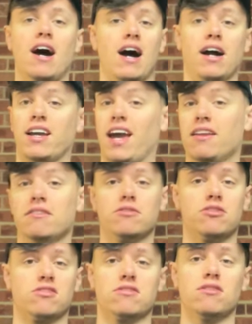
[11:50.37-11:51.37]
Again,
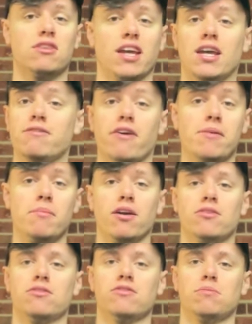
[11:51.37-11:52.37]
just thank you very
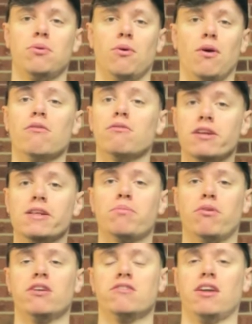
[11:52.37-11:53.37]
much for support, I really
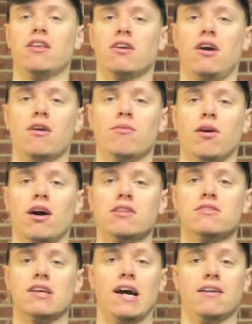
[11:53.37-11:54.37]
appreciate the kind
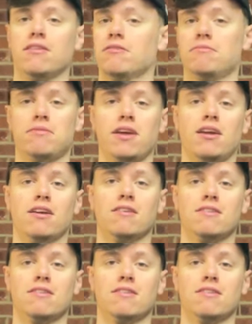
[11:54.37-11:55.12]
words and thank you.